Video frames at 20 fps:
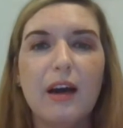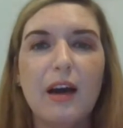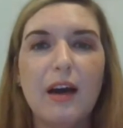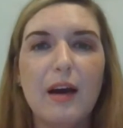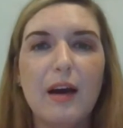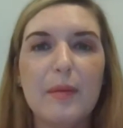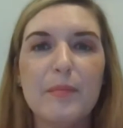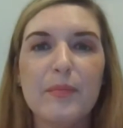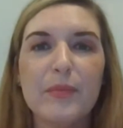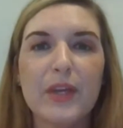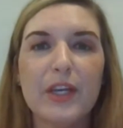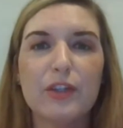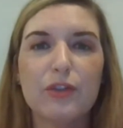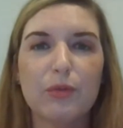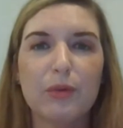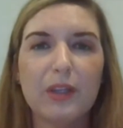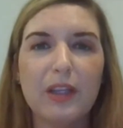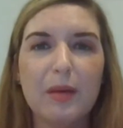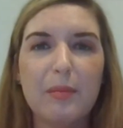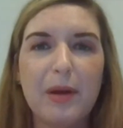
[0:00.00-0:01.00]
um,
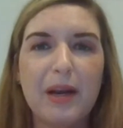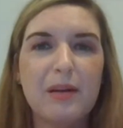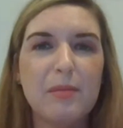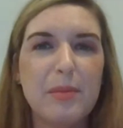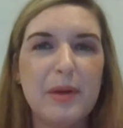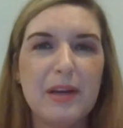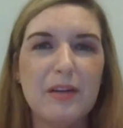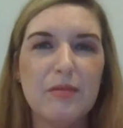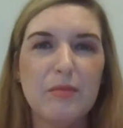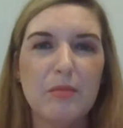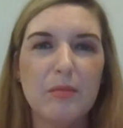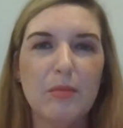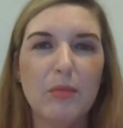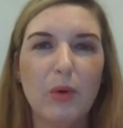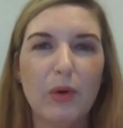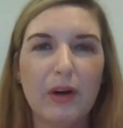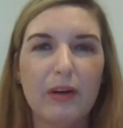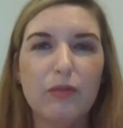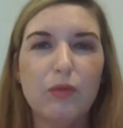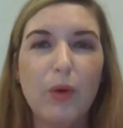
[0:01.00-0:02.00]
it's really been a bit of
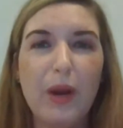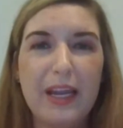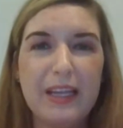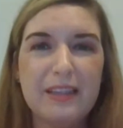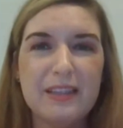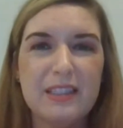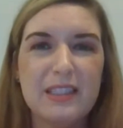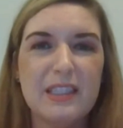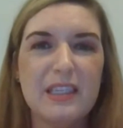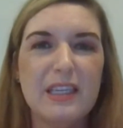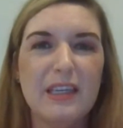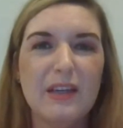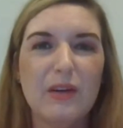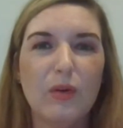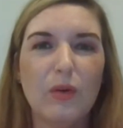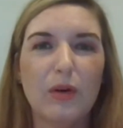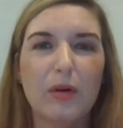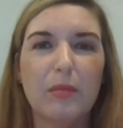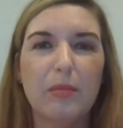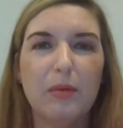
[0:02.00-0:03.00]
more of wait and see,
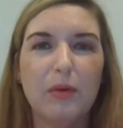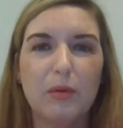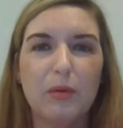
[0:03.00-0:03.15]
or,